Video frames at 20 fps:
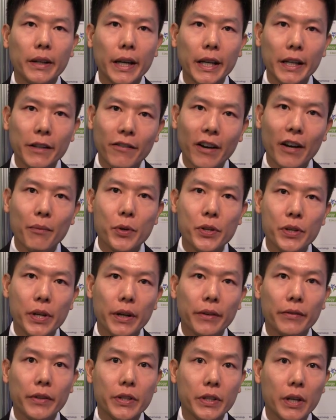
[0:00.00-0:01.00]

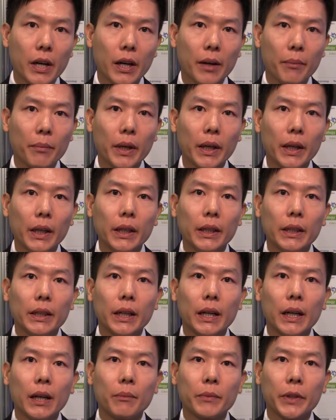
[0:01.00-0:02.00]
85% of the time
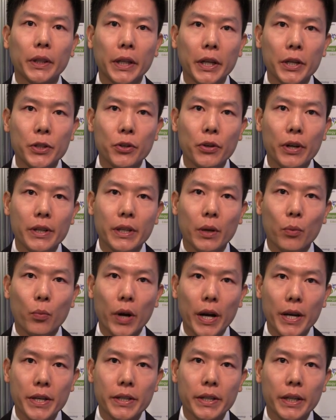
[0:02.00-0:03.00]
um, the laser is at
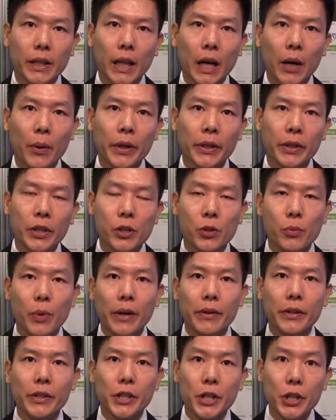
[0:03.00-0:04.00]
rest, allowing the
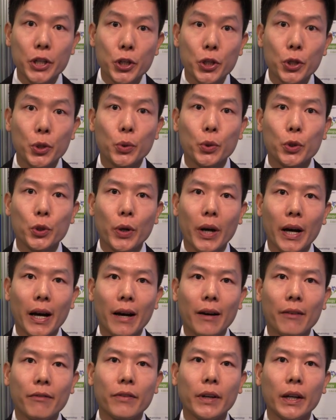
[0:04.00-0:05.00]
surrounding tissue to
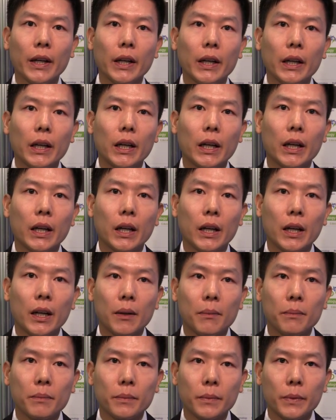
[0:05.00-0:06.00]
have
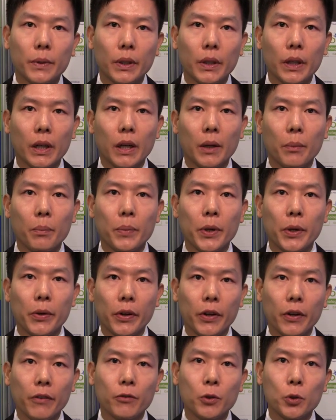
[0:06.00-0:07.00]
um, a
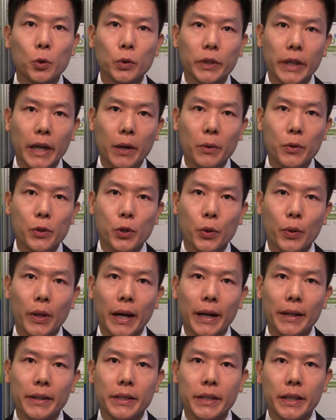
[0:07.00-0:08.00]
period of cool down so
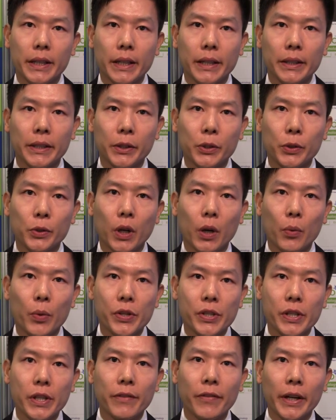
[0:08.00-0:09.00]
that uh, they do not
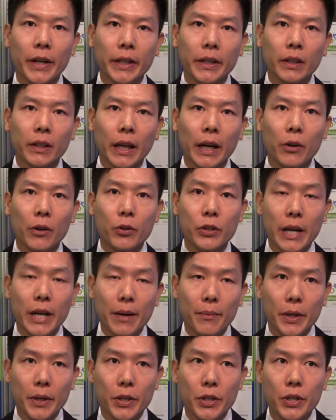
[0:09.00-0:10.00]
receive any collateral
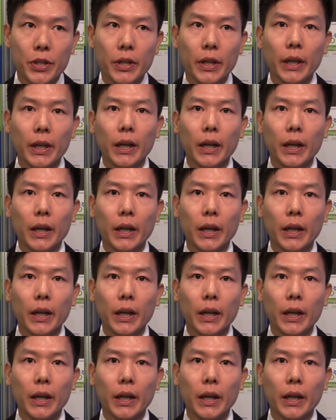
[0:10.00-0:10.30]
damage.